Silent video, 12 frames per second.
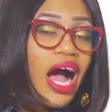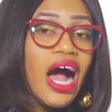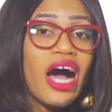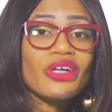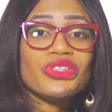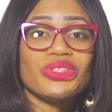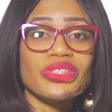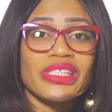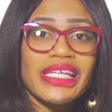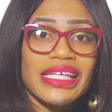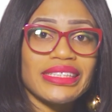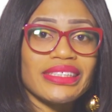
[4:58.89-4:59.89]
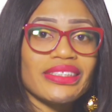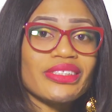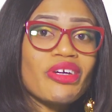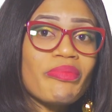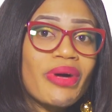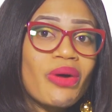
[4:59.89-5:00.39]
How do you get it?
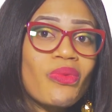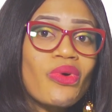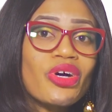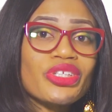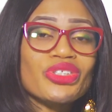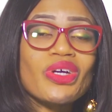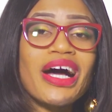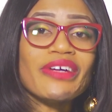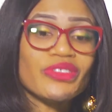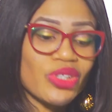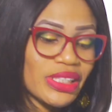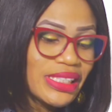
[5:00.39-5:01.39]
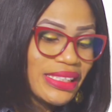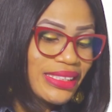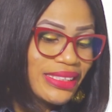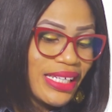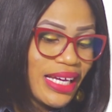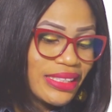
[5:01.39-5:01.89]
Number one, you have to
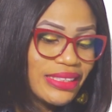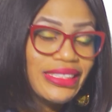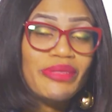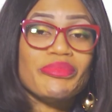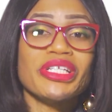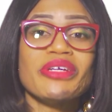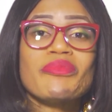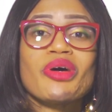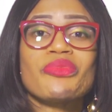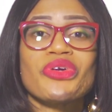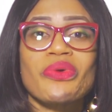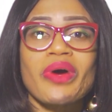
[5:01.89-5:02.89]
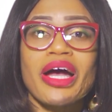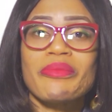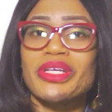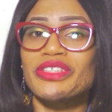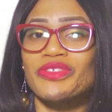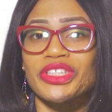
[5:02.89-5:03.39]
understand the minimum
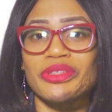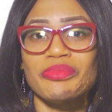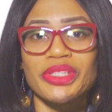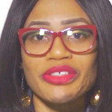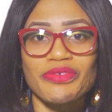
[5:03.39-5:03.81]
requirements for the Big